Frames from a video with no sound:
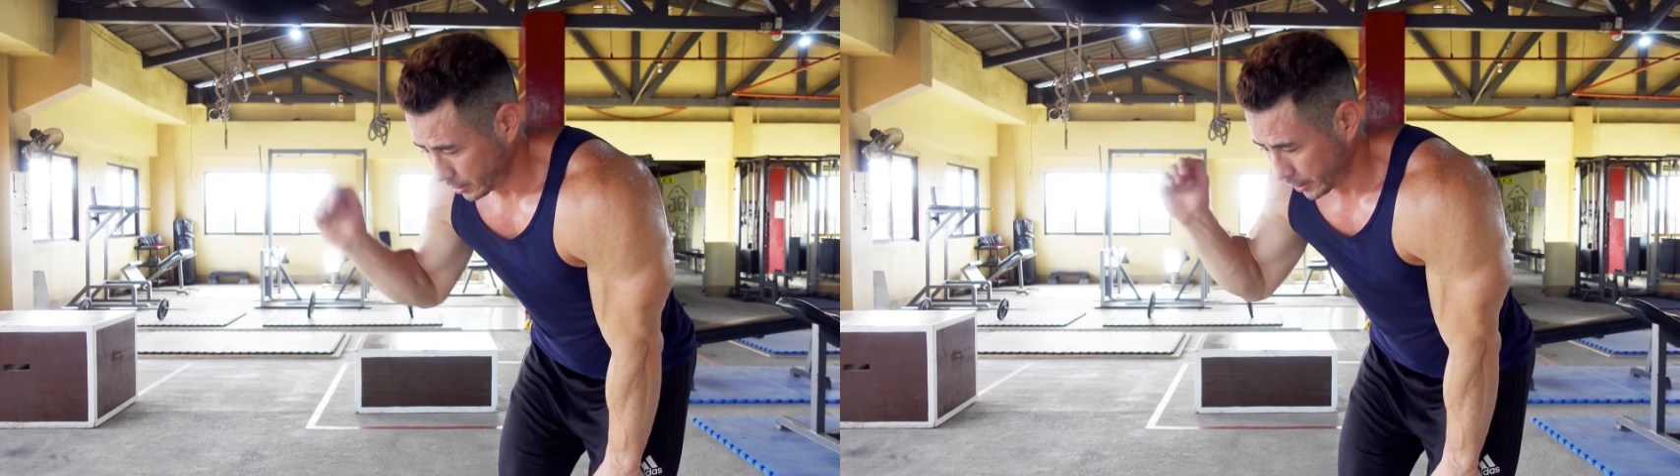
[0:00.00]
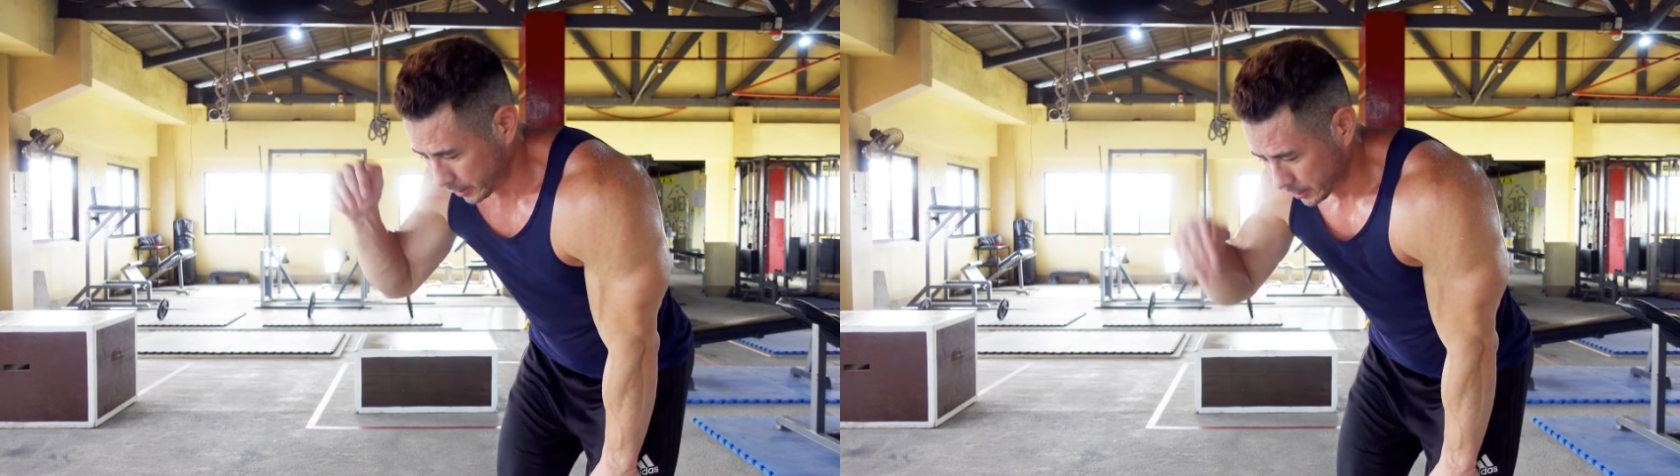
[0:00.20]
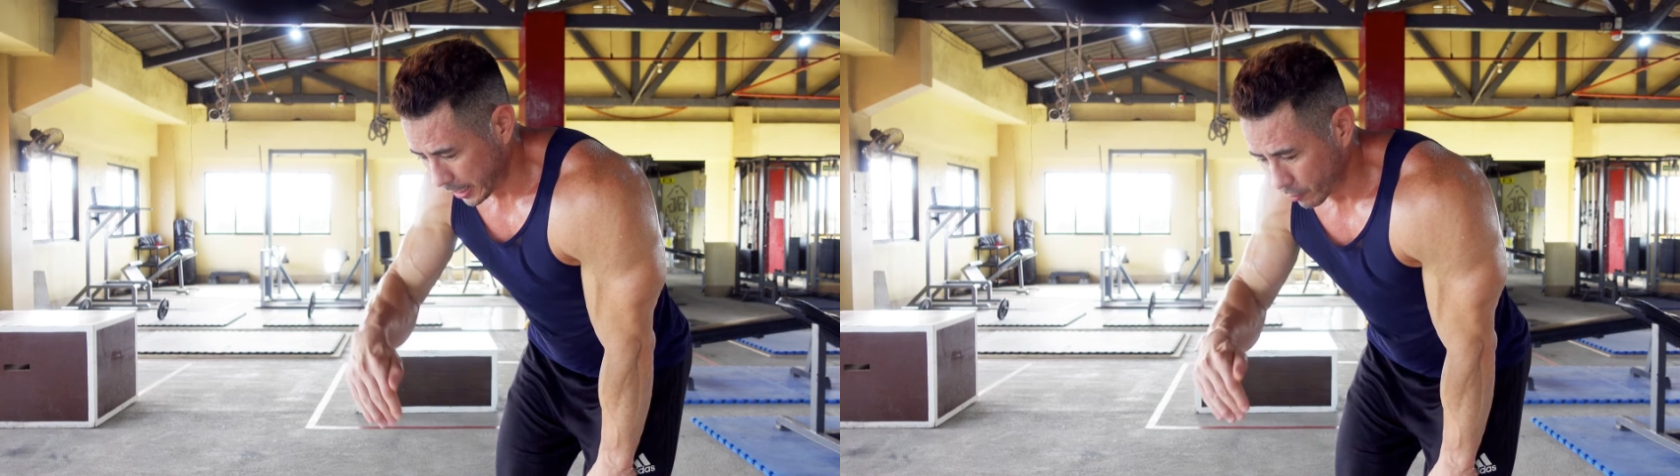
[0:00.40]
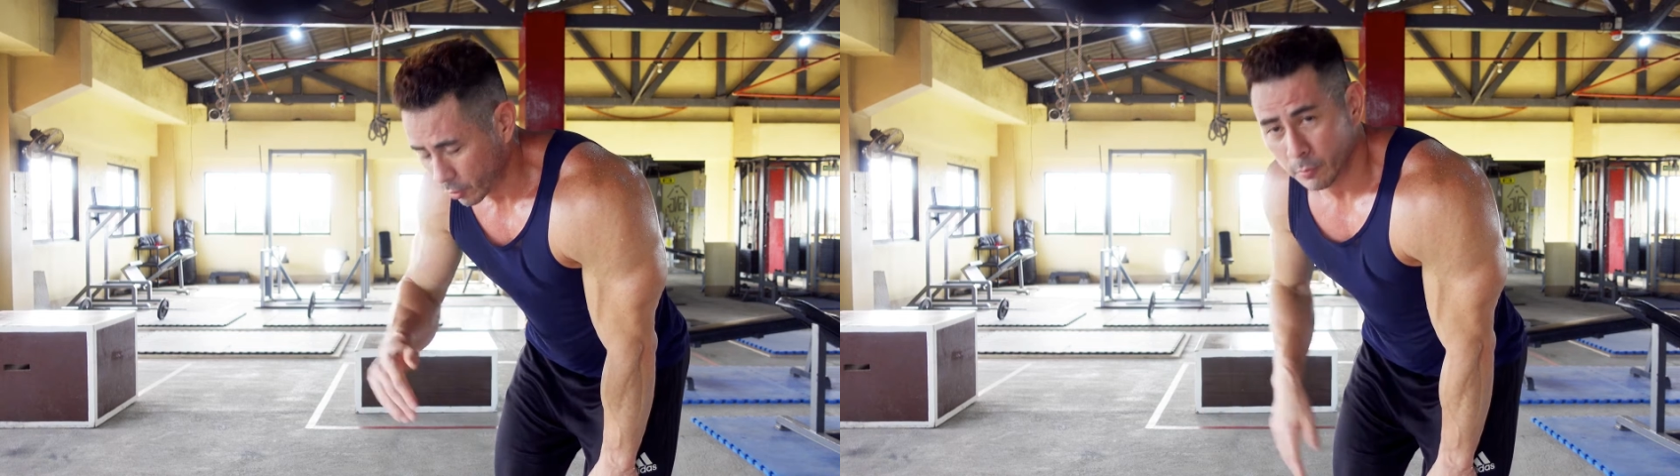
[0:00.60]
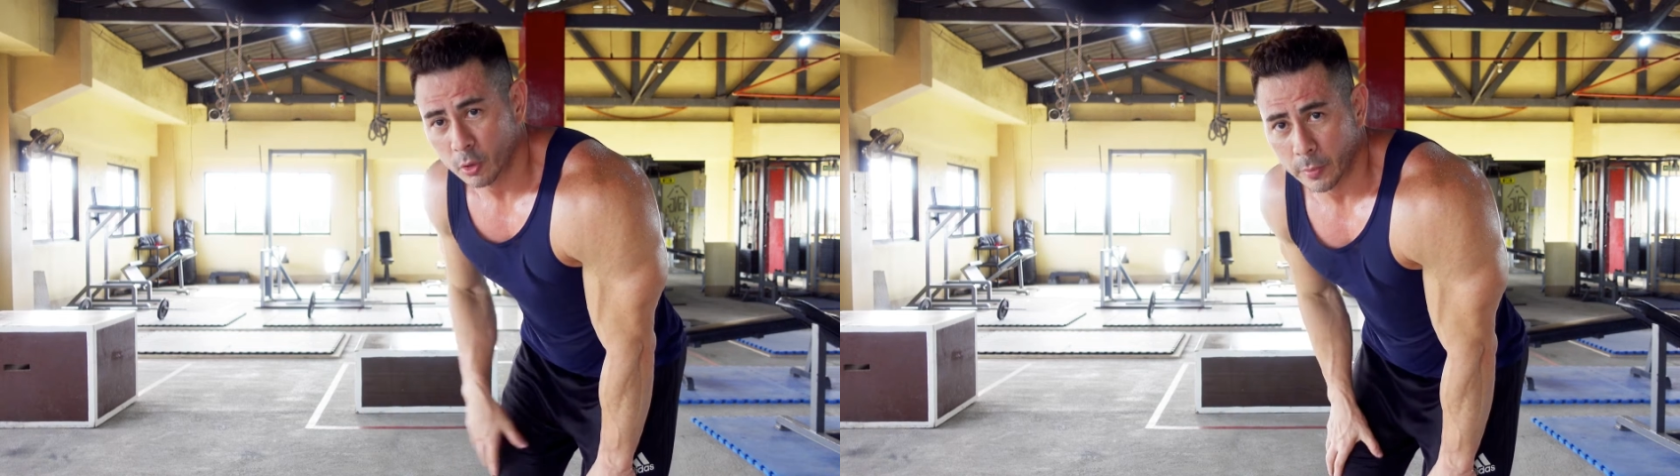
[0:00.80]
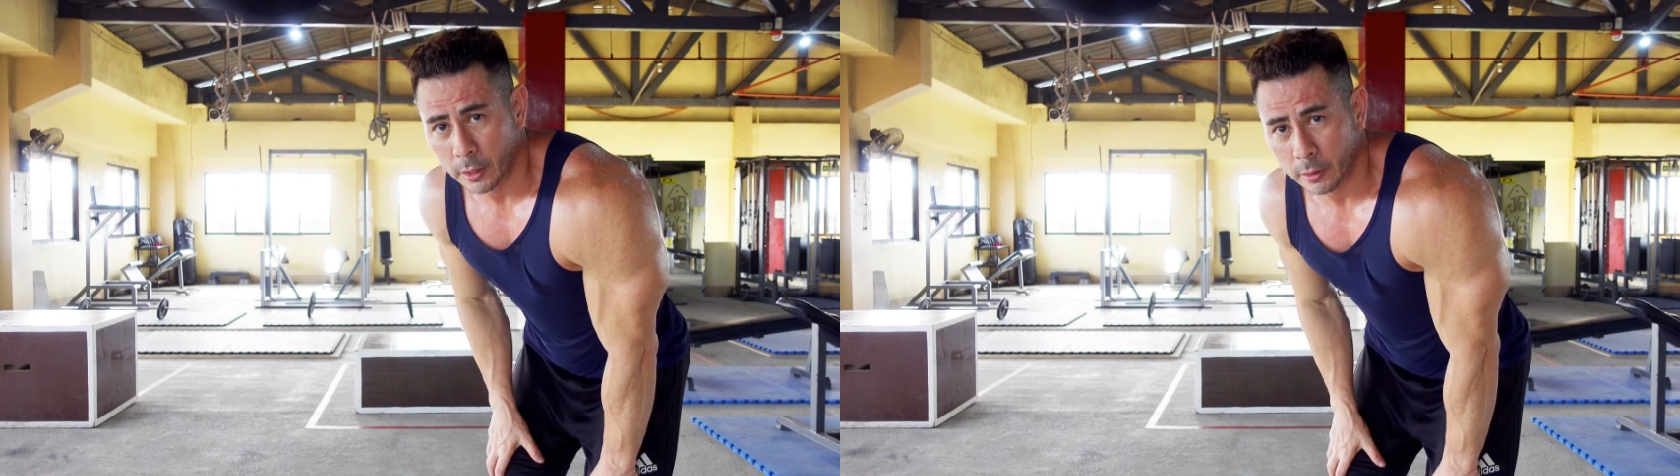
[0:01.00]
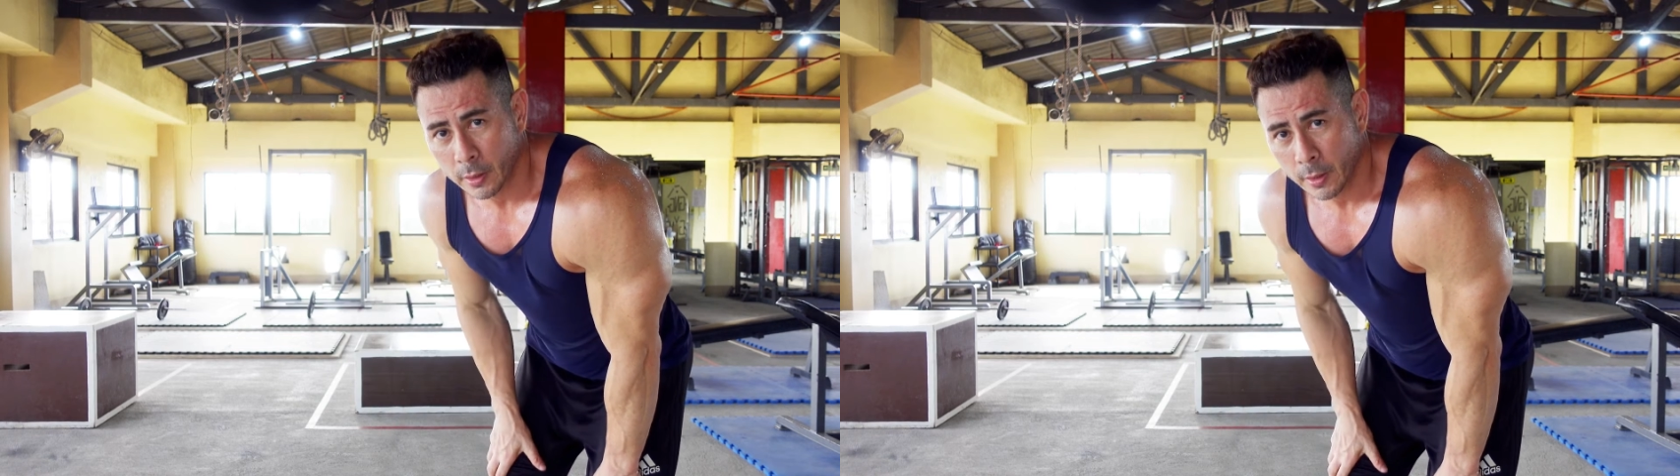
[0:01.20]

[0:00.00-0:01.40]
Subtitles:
in a downward movement.